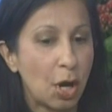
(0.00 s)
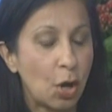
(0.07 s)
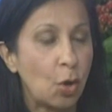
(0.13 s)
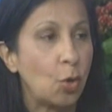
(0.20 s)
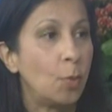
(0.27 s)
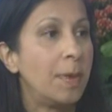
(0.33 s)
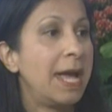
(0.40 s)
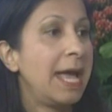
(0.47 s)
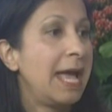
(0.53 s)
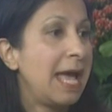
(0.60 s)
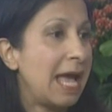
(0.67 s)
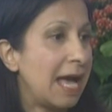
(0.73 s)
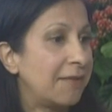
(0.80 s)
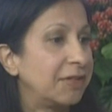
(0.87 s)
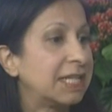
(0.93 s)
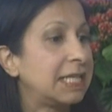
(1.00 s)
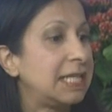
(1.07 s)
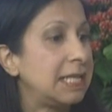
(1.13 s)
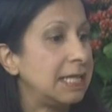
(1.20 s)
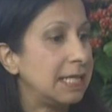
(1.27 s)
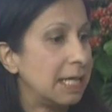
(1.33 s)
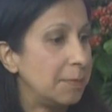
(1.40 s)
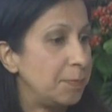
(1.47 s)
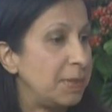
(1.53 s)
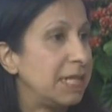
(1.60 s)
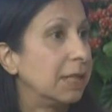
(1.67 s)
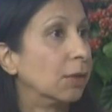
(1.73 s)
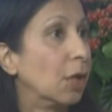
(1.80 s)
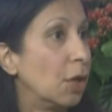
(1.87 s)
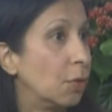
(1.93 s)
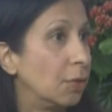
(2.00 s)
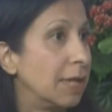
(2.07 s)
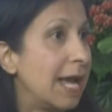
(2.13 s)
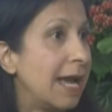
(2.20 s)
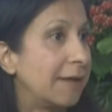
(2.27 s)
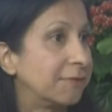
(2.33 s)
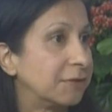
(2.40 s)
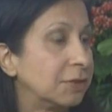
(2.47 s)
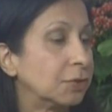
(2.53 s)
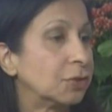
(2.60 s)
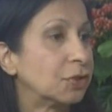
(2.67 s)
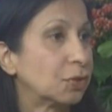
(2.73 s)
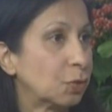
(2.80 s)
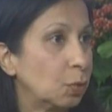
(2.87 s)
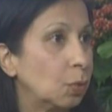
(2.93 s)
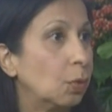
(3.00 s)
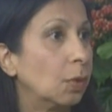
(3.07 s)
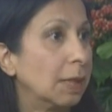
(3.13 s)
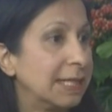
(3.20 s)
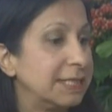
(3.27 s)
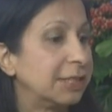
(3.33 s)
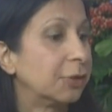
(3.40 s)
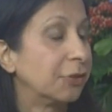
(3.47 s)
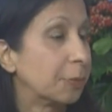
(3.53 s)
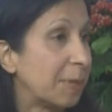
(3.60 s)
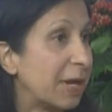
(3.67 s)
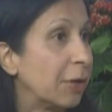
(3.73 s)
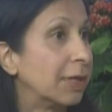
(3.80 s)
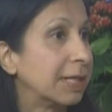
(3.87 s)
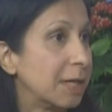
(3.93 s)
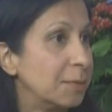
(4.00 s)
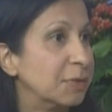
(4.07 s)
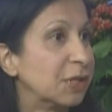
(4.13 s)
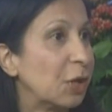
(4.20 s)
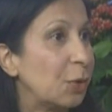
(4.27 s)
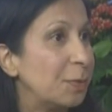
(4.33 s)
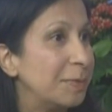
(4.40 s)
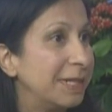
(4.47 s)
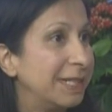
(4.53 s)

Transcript: home, have a key, and be alone after school until their parent comes home.